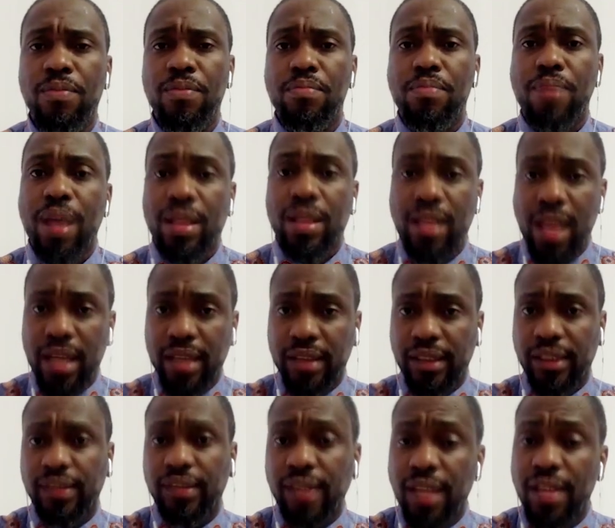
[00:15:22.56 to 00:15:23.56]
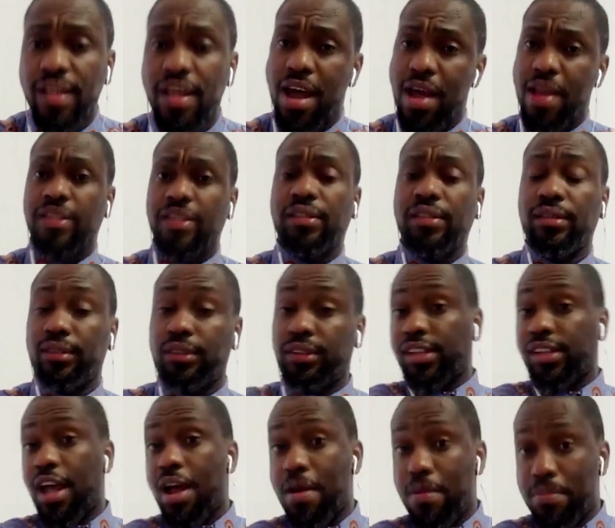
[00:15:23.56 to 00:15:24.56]
But as I said, there are
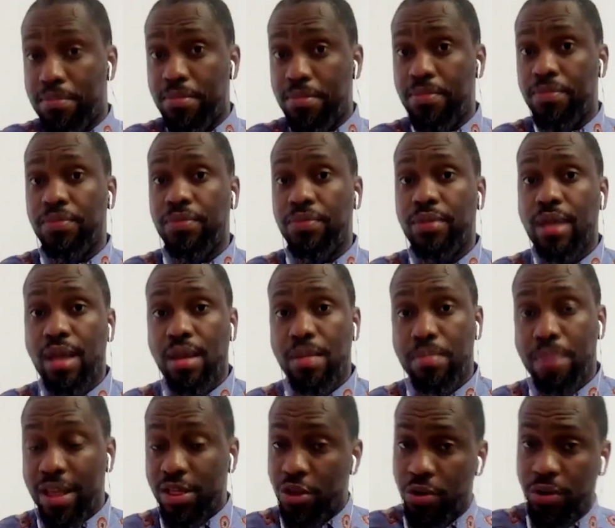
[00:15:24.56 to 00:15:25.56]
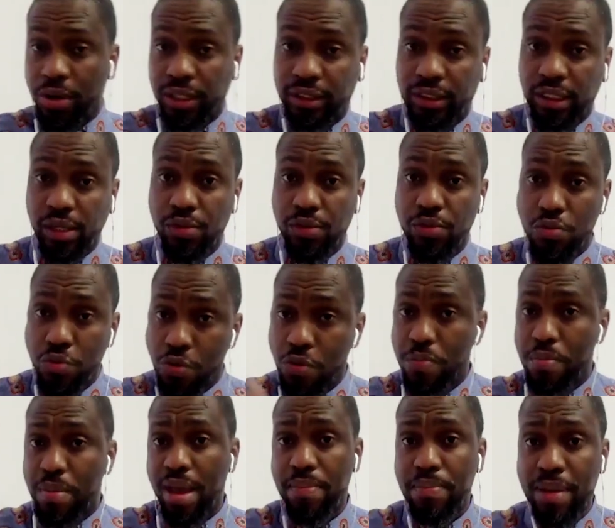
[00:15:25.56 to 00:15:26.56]
some, a minority,
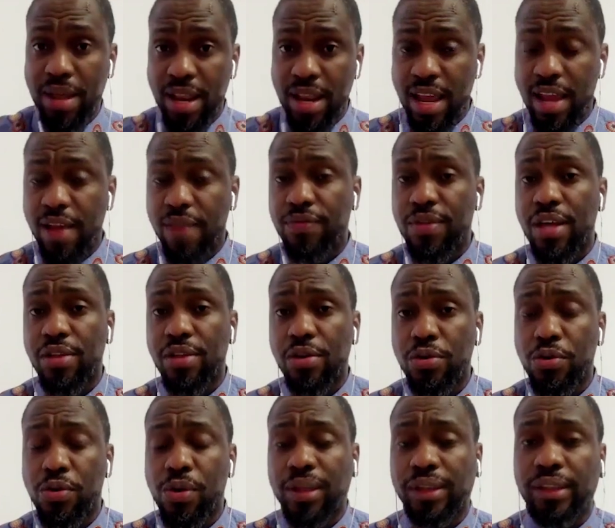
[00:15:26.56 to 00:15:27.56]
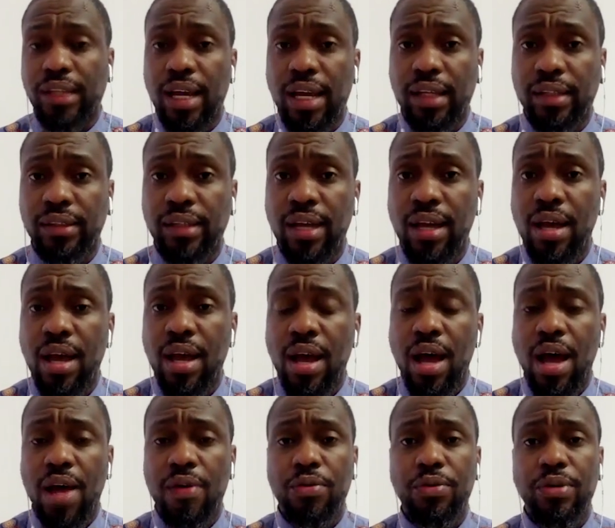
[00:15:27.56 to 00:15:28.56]
who may believe that the U S has
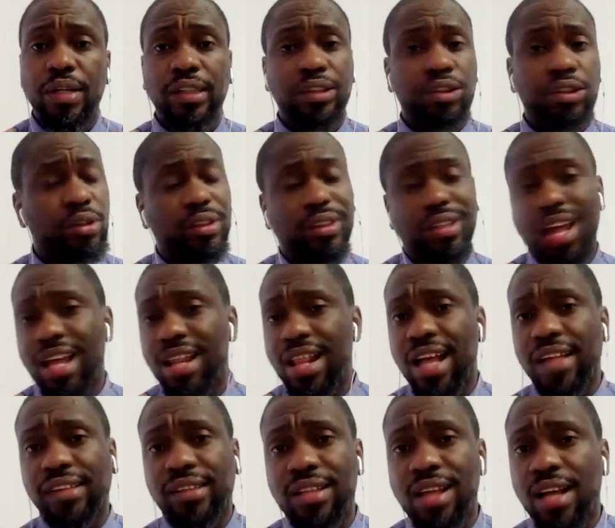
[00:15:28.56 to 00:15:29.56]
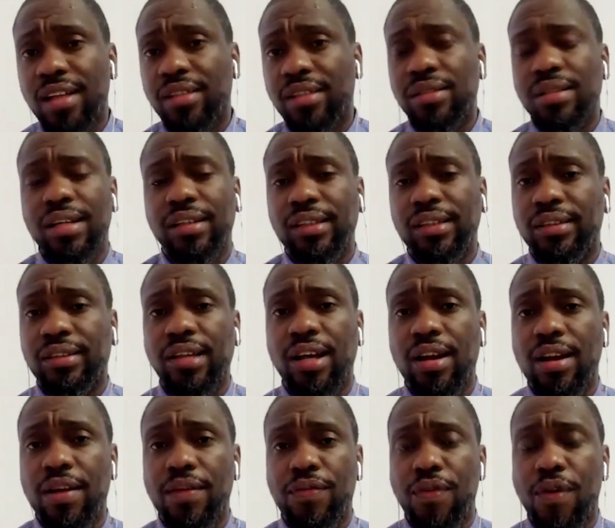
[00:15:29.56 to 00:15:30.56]
a good interest. And that's not
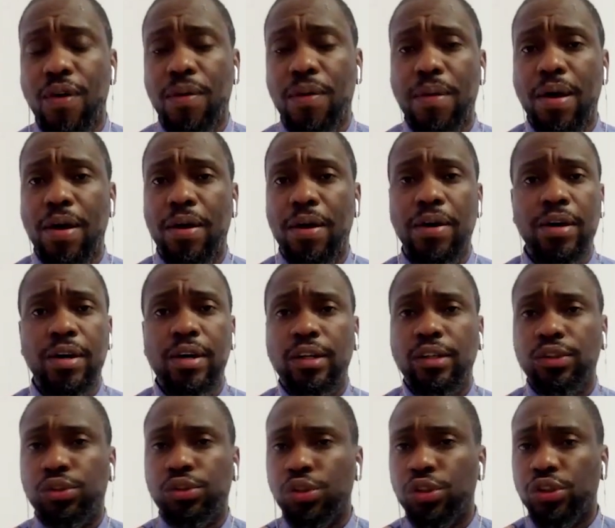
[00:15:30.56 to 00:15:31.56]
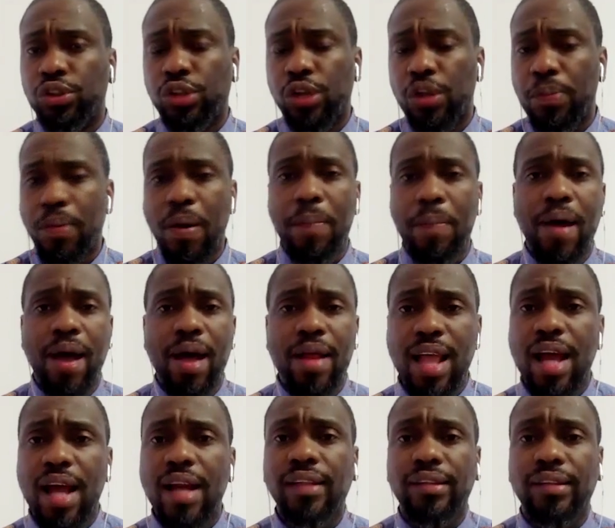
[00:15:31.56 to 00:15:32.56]
necessarily from uh, just a proper
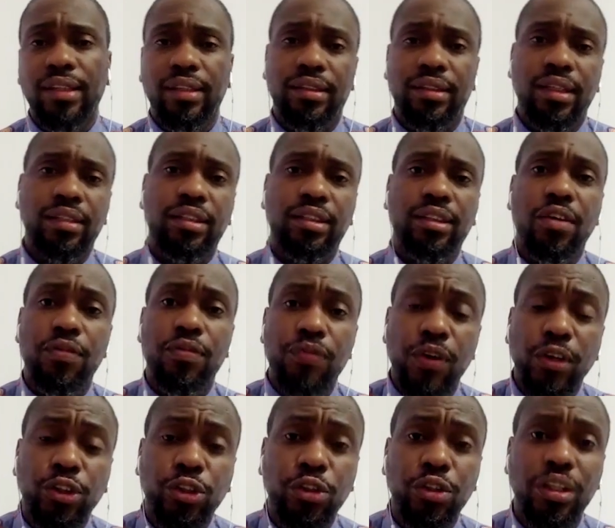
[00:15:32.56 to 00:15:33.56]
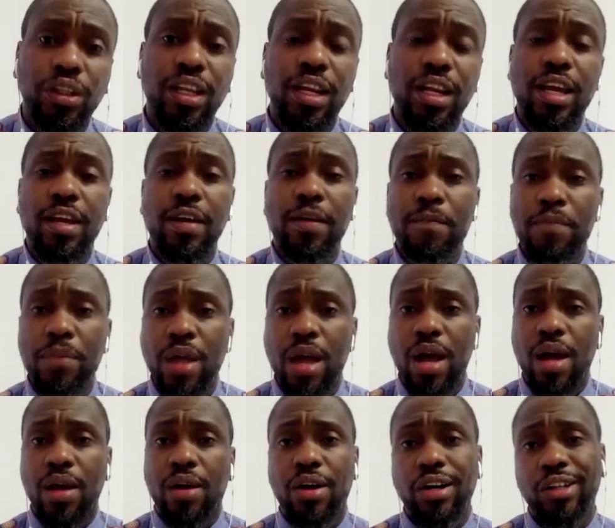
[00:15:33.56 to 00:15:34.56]
analysis. It's unfortunately
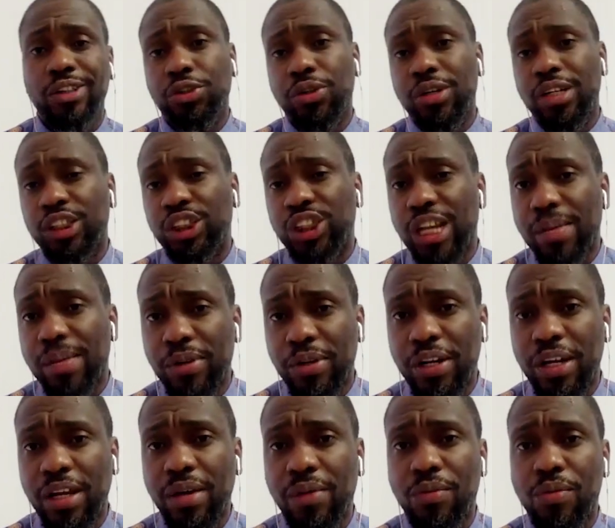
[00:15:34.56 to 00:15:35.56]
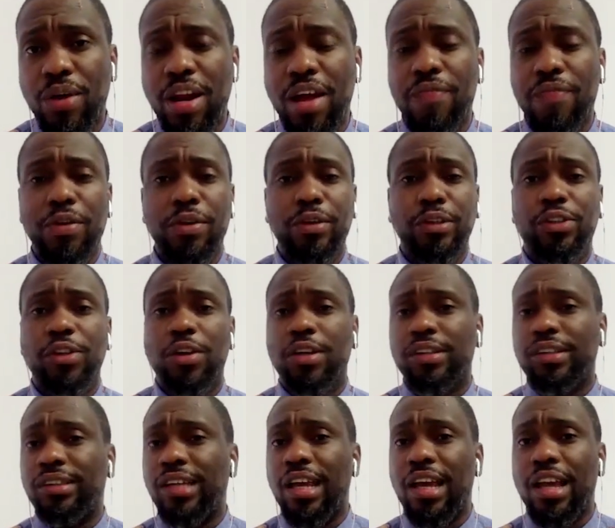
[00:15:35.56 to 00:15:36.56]
a cultural hegemony. Whenever you
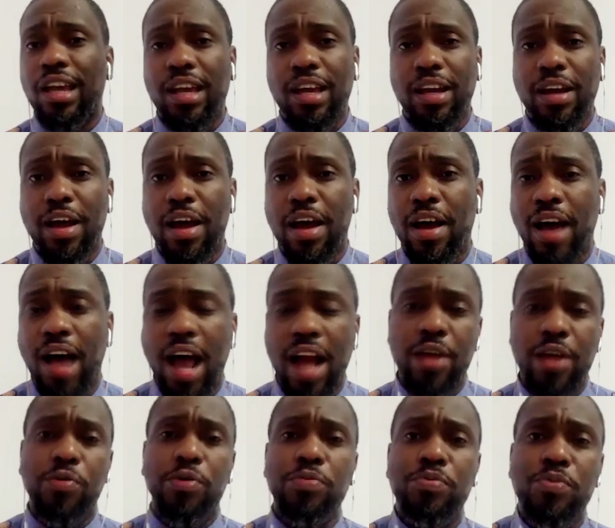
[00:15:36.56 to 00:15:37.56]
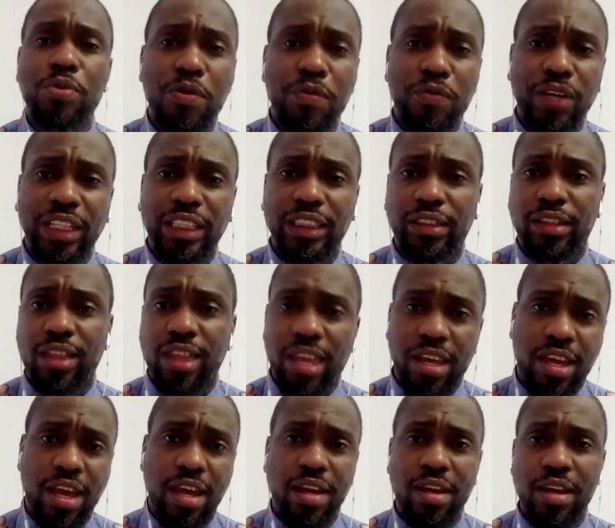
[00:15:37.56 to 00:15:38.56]
start seeing uh, Hollywood movies
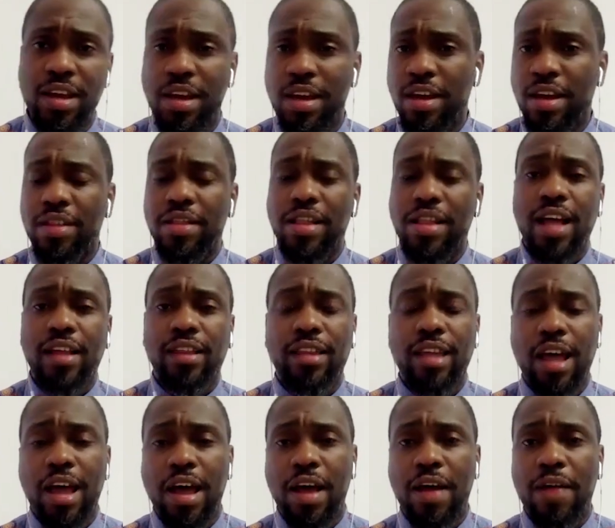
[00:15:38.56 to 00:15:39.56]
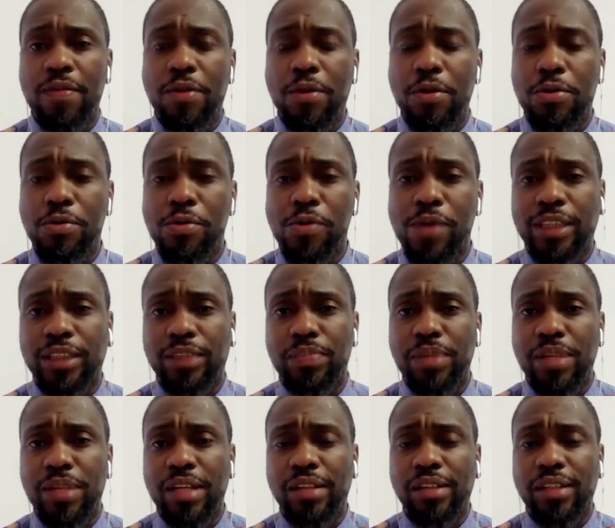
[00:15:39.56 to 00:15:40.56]
thinking that uh, the U S
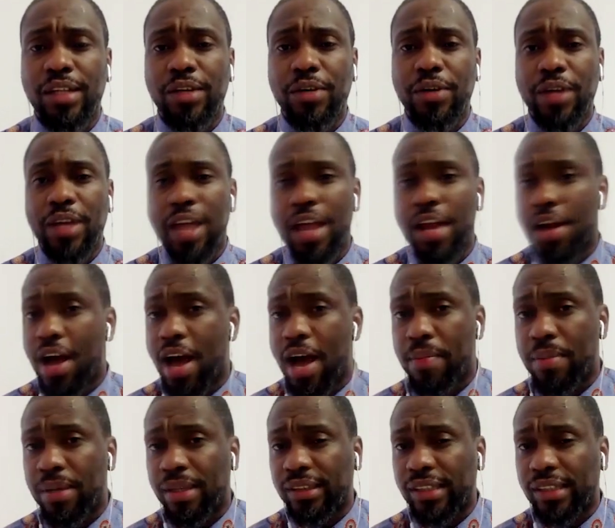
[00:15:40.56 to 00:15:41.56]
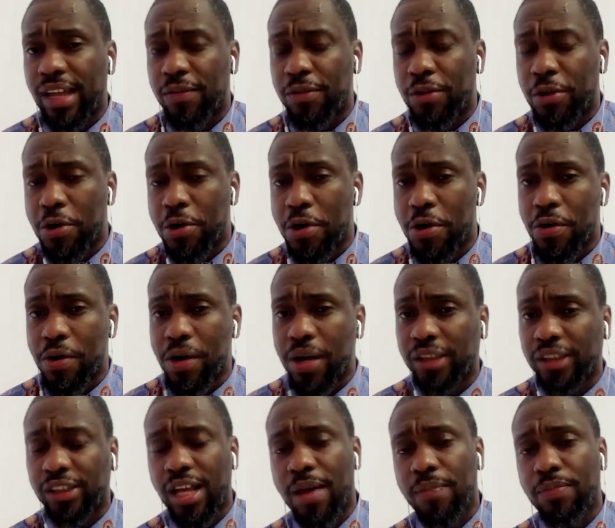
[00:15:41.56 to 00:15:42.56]
military can come and save the Congo
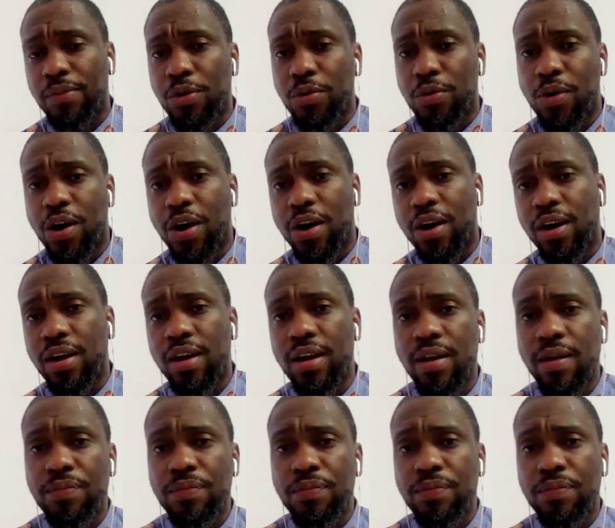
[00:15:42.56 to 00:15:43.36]
and stop the war.